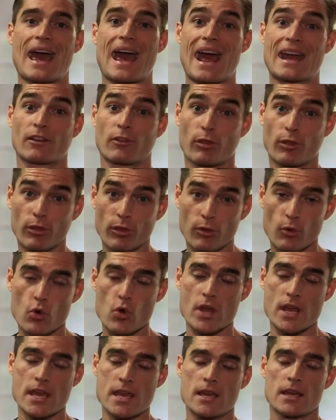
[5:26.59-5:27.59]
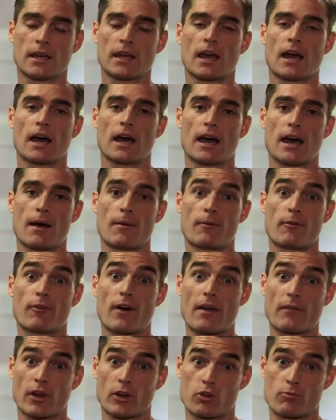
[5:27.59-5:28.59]
and 3
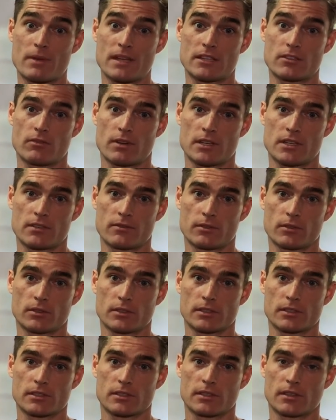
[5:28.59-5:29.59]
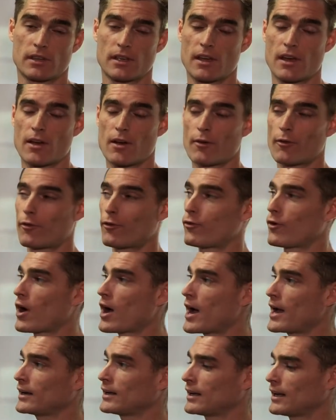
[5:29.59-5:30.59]
500 meter intervals.
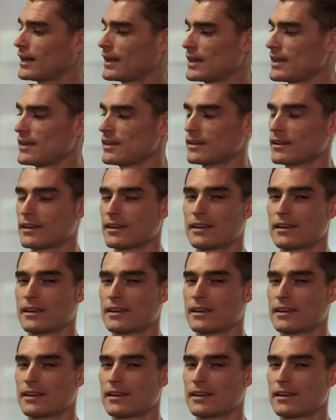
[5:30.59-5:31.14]
Finally,